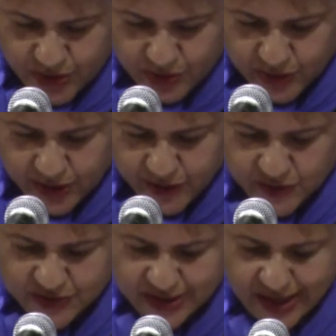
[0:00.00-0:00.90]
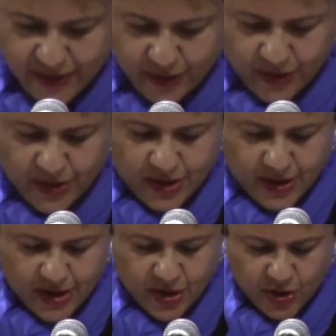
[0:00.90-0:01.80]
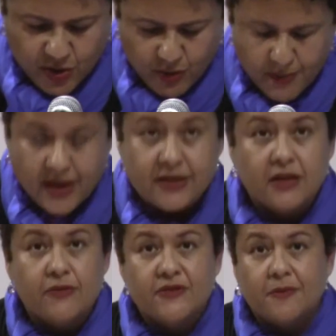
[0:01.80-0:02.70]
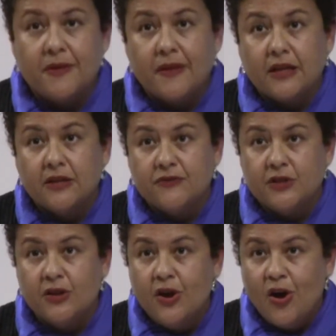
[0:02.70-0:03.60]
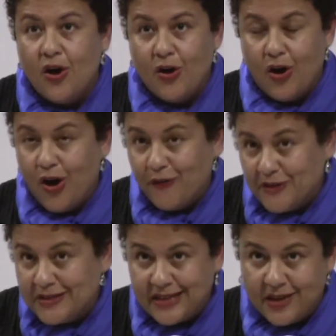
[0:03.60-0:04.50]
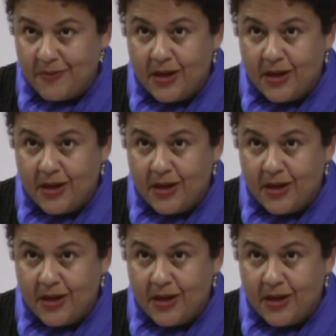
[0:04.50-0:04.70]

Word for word: when you look at those together, you know, you're reminded of something that Clifton often said.